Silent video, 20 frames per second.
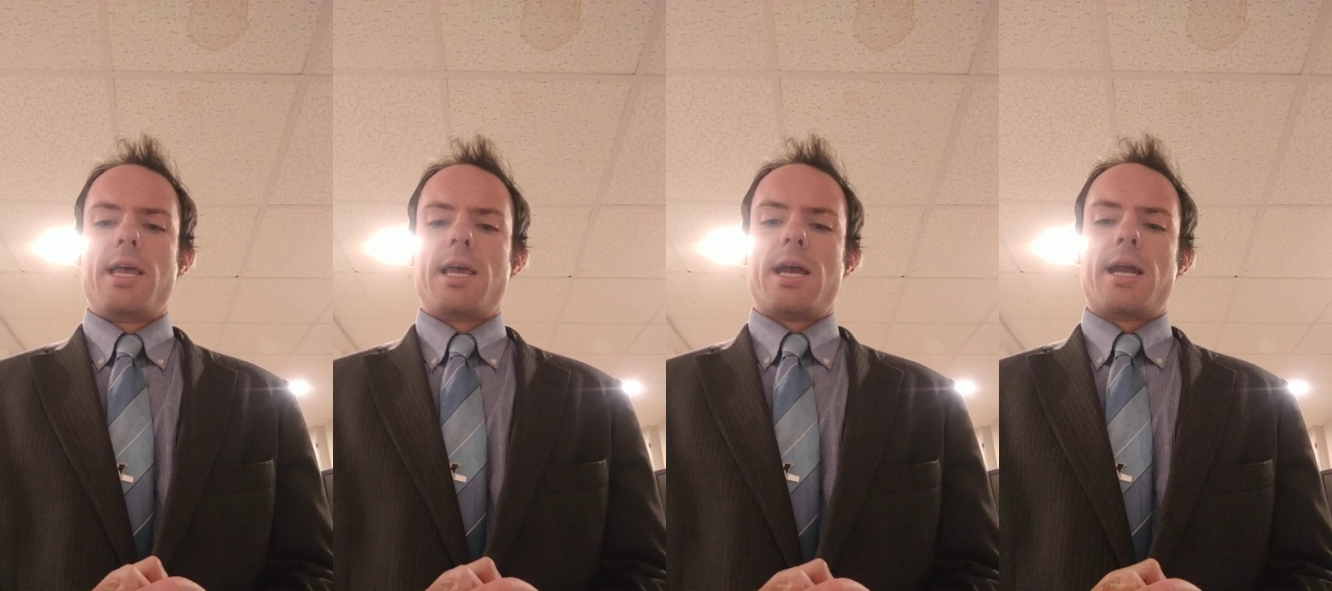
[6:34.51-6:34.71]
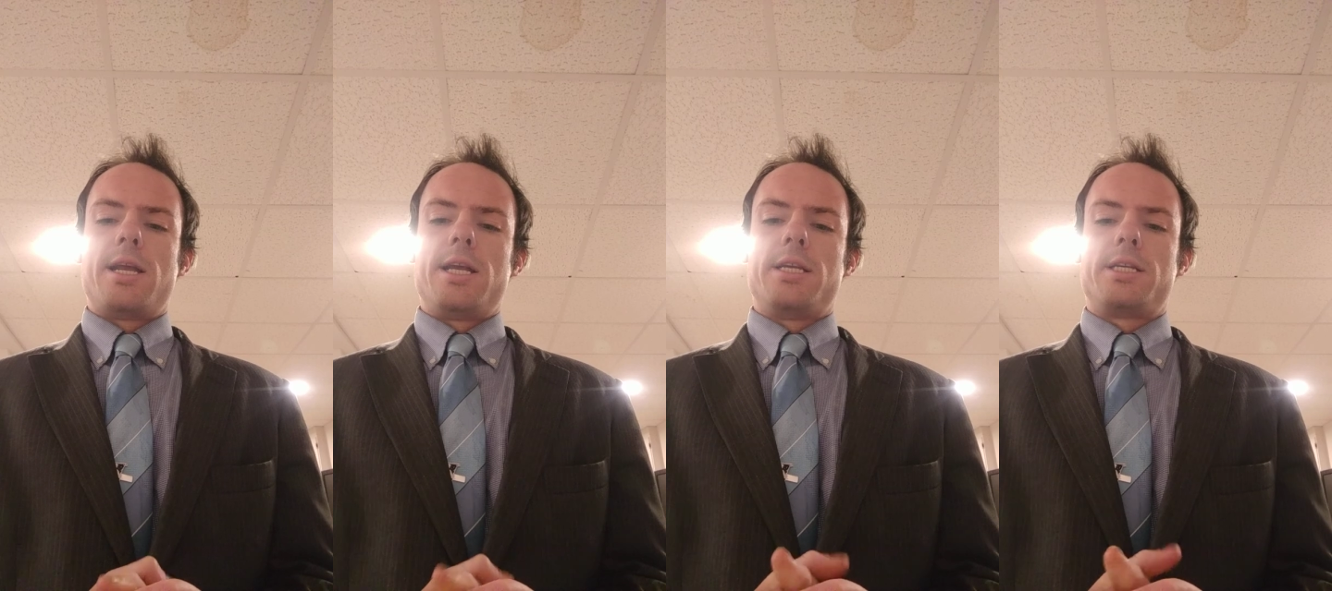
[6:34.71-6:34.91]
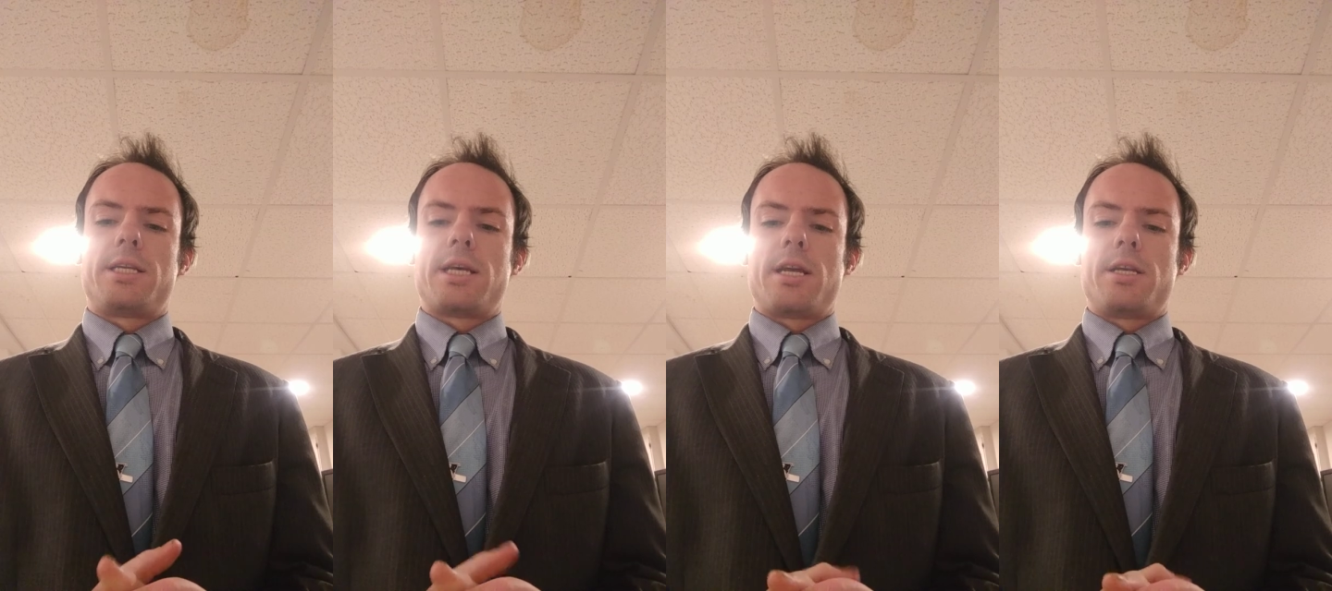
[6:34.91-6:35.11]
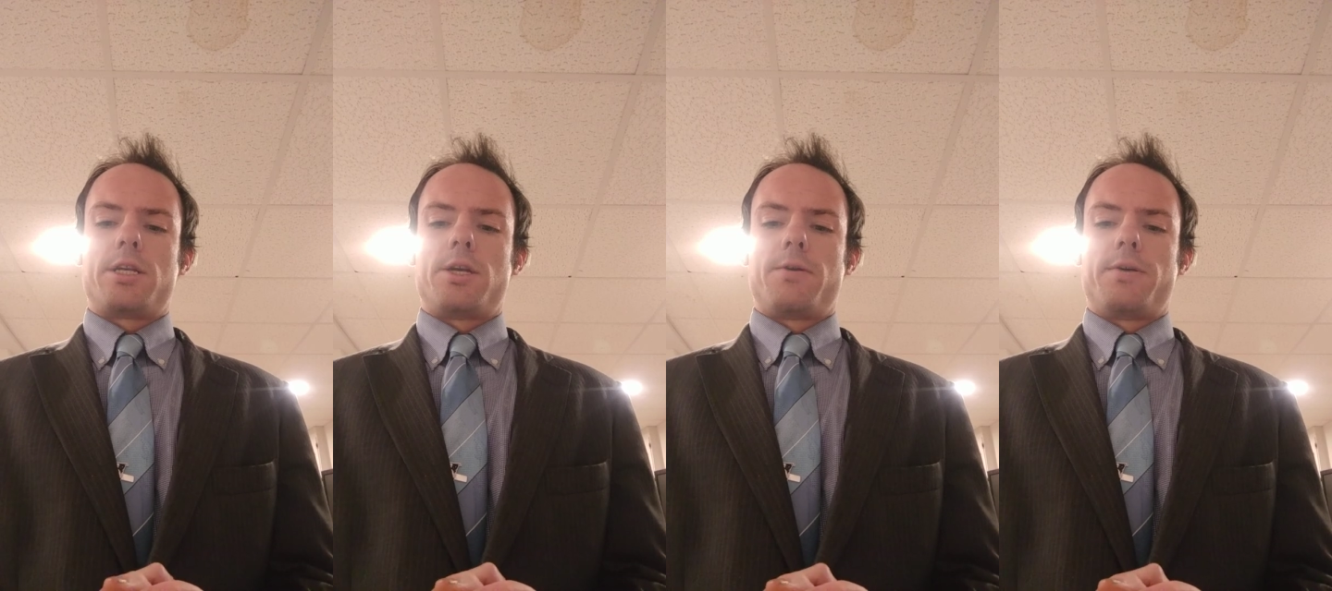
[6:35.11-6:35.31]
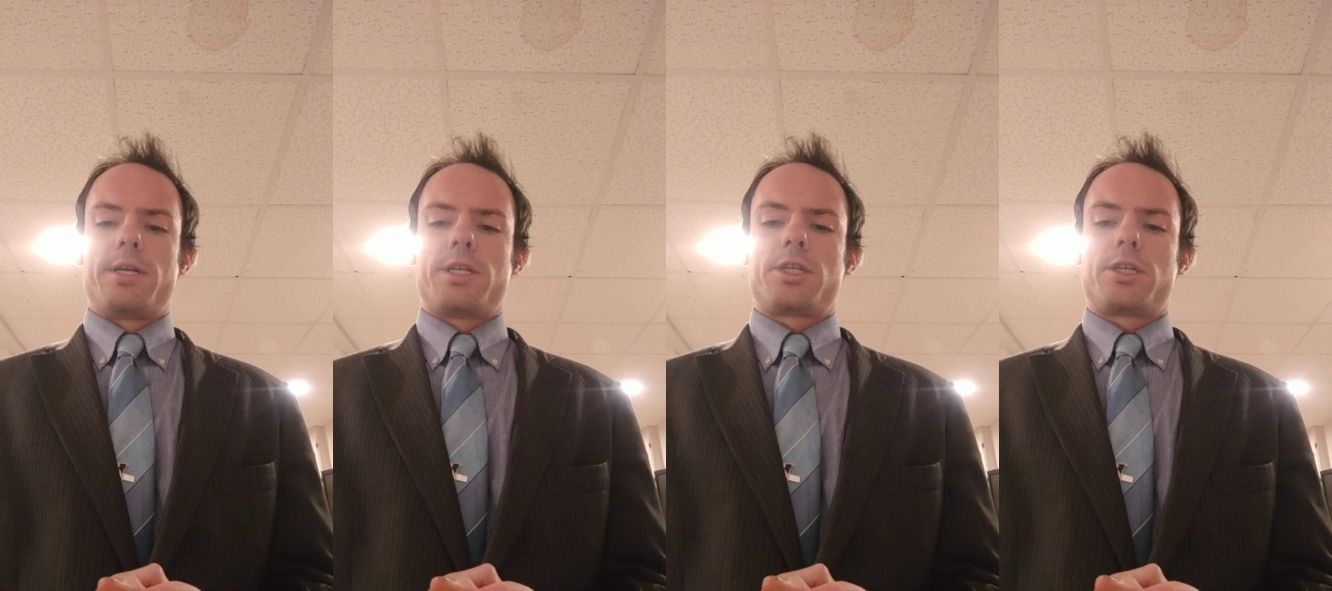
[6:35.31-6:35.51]
And he said
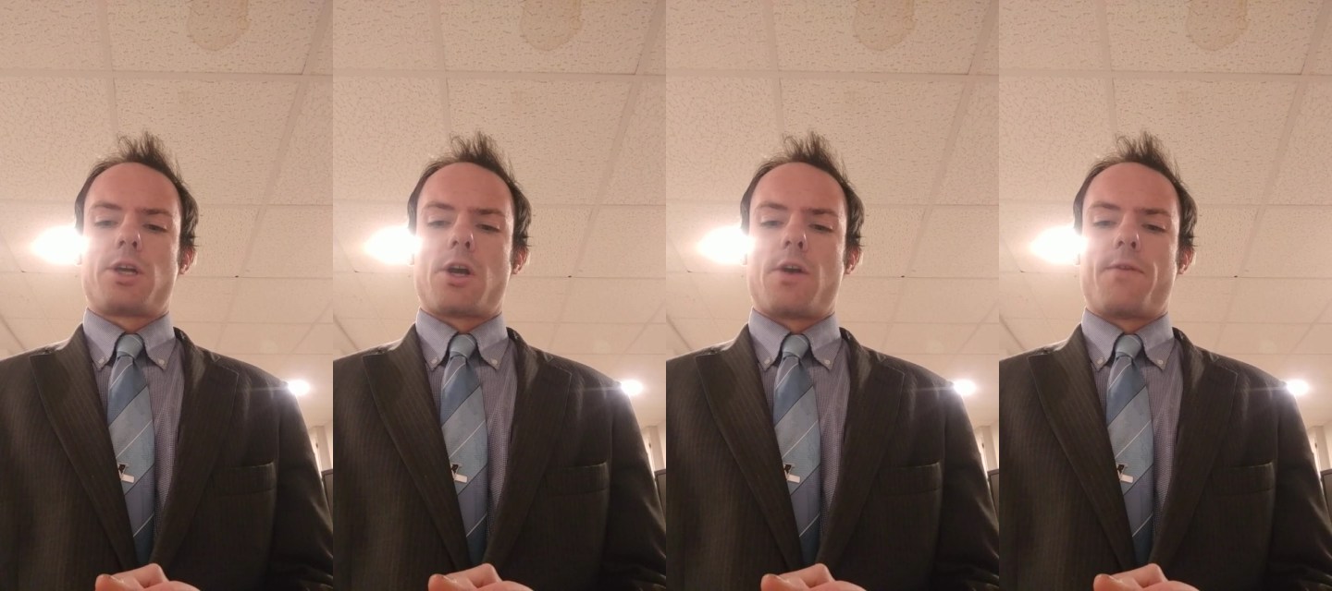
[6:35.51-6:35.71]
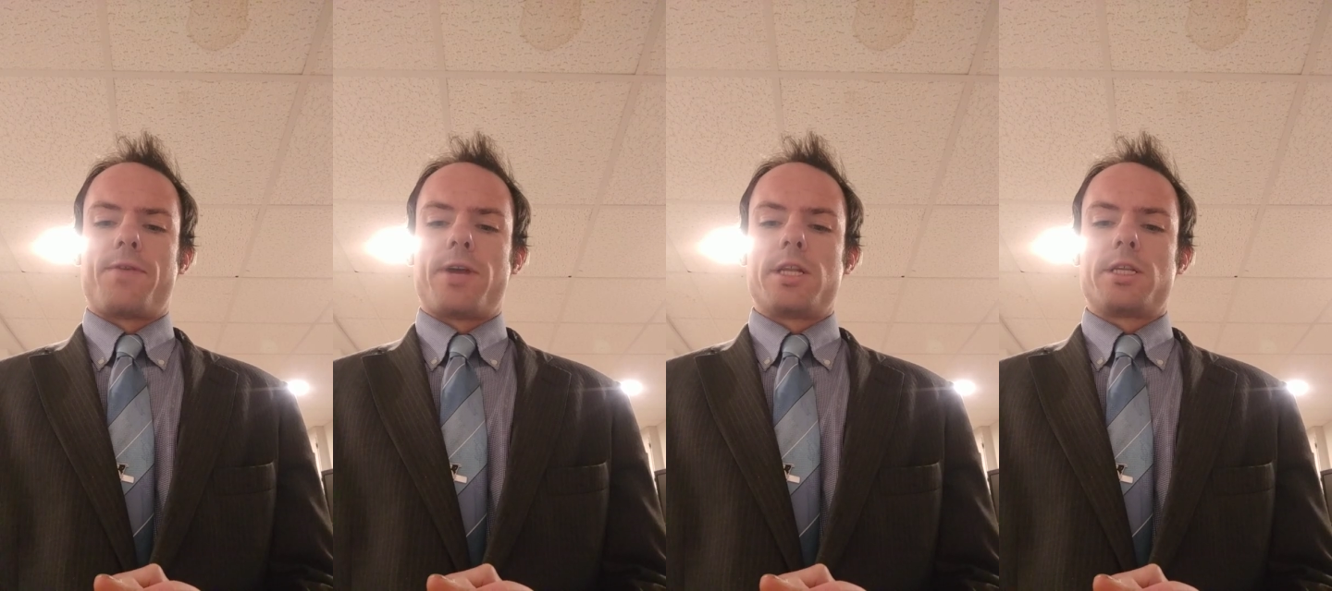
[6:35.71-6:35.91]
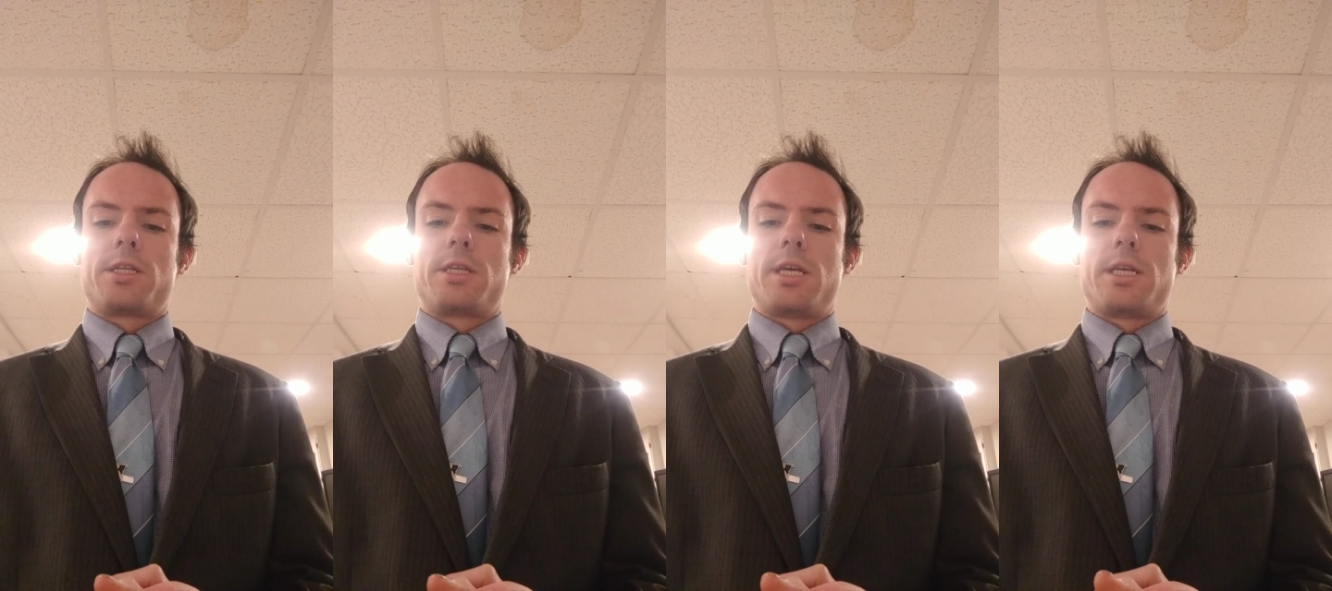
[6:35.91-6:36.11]
to his servants,